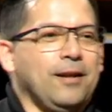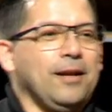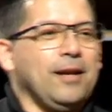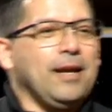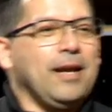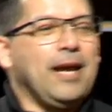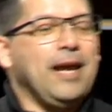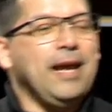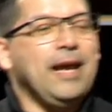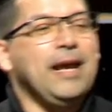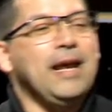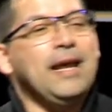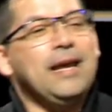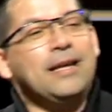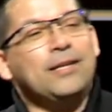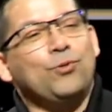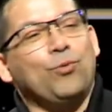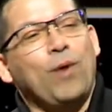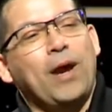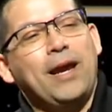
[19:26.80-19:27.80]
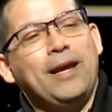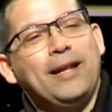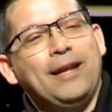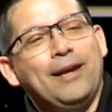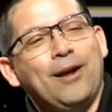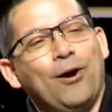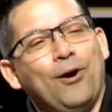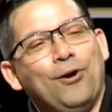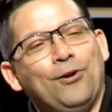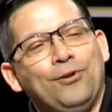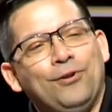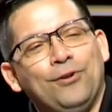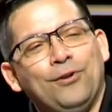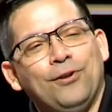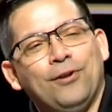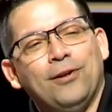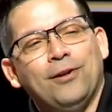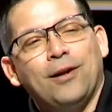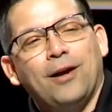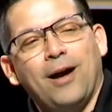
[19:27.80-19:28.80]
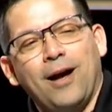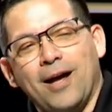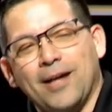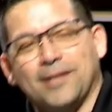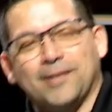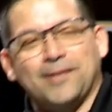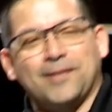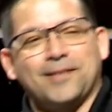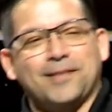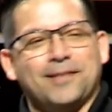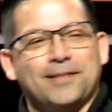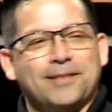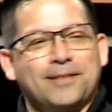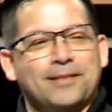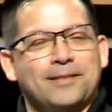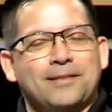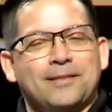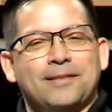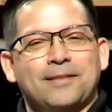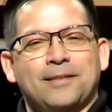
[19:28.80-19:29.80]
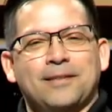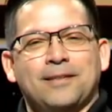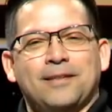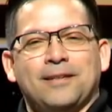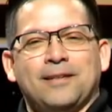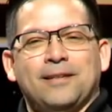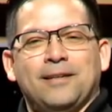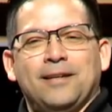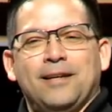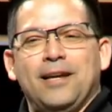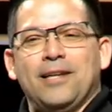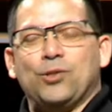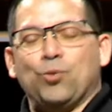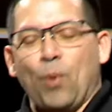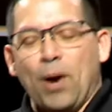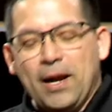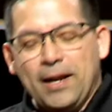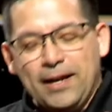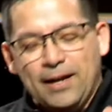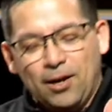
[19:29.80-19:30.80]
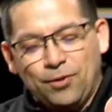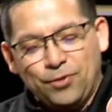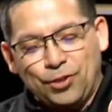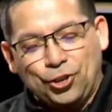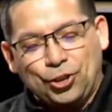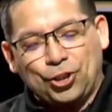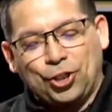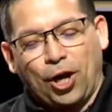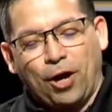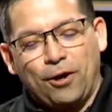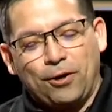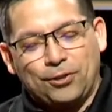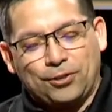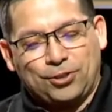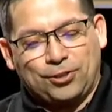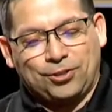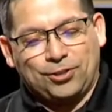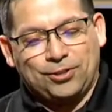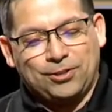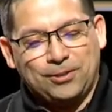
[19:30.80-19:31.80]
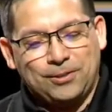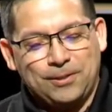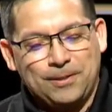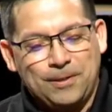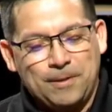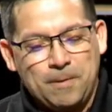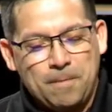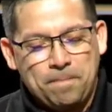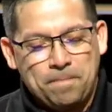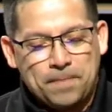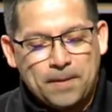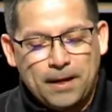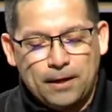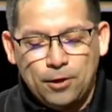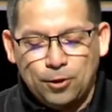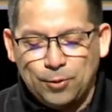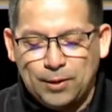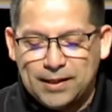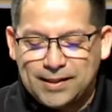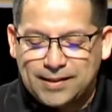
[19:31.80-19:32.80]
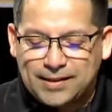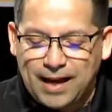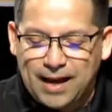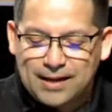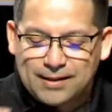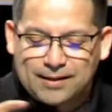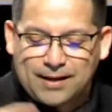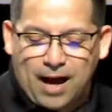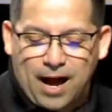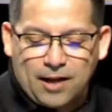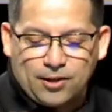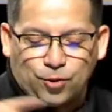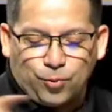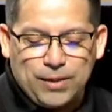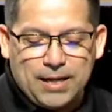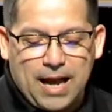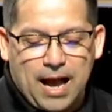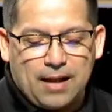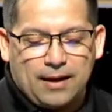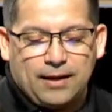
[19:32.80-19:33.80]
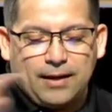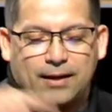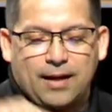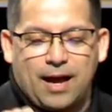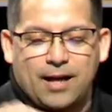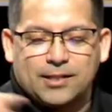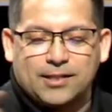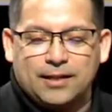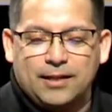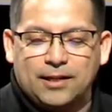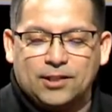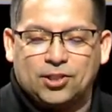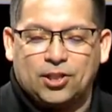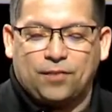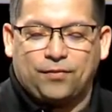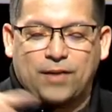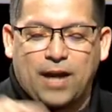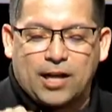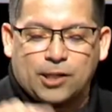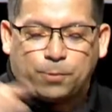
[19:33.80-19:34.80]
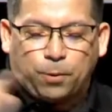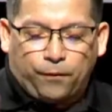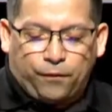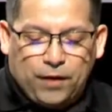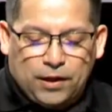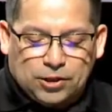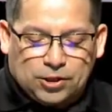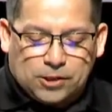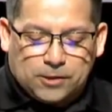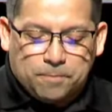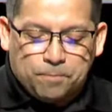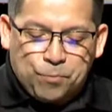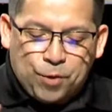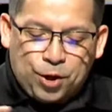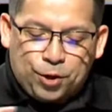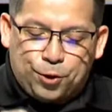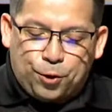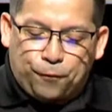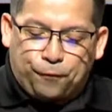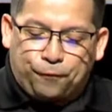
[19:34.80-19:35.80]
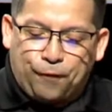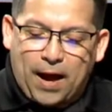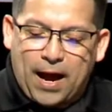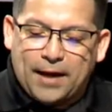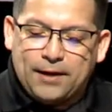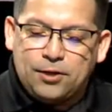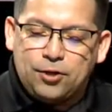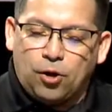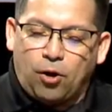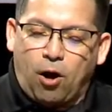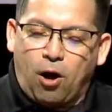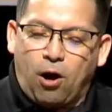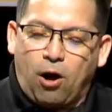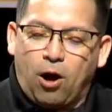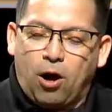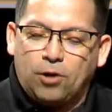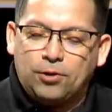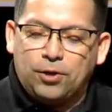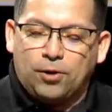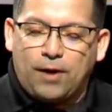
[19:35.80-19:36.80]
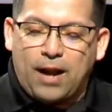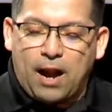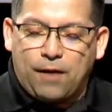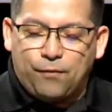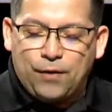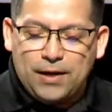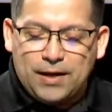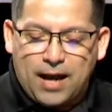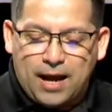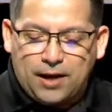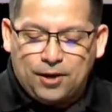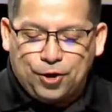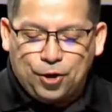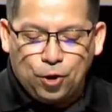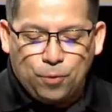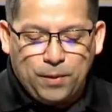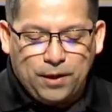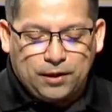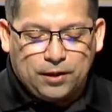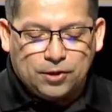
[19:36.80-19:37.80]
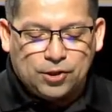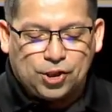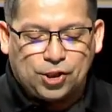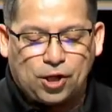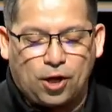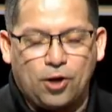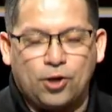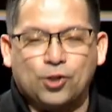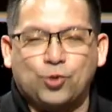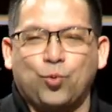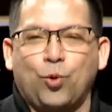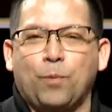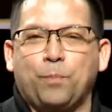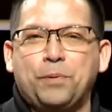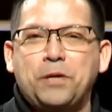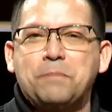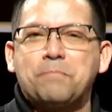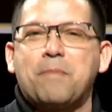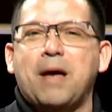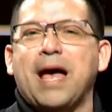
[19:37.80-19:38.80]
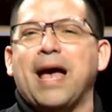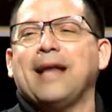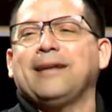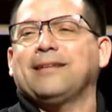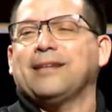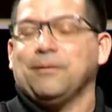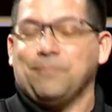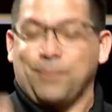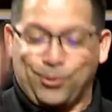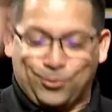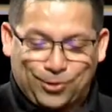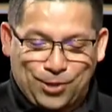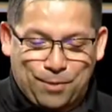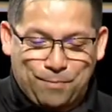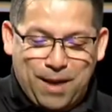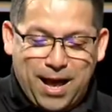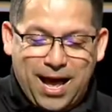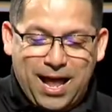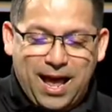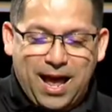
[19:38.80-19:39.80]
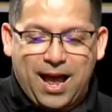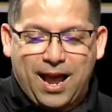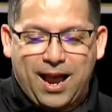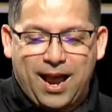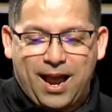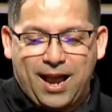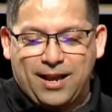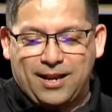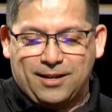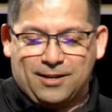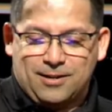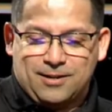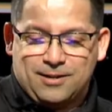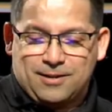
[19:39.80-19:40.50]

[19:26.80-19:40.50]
He is waiting on us. He's waiting on the church. And look what it says God's reality, God's initiative, God's provision. You'll find your all your everyday human concerns will be met. Come on, somebody.